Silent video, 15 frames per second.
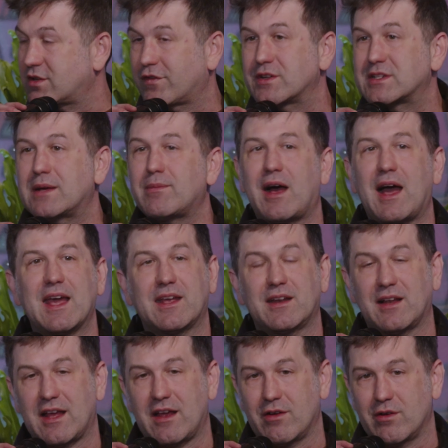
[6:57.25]
So, for example,
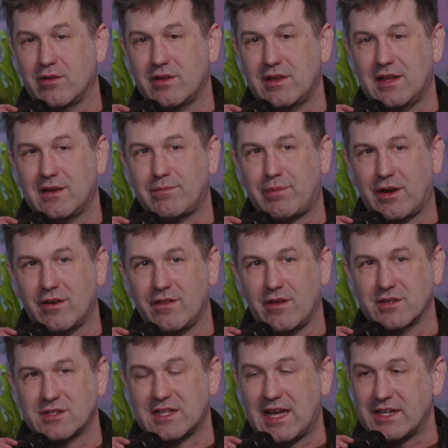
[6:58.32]
EigenLayer, in part of
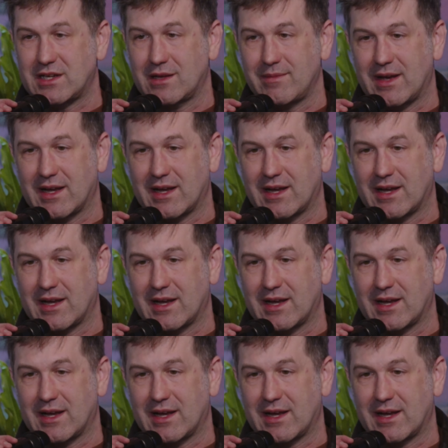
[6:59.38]
their slashing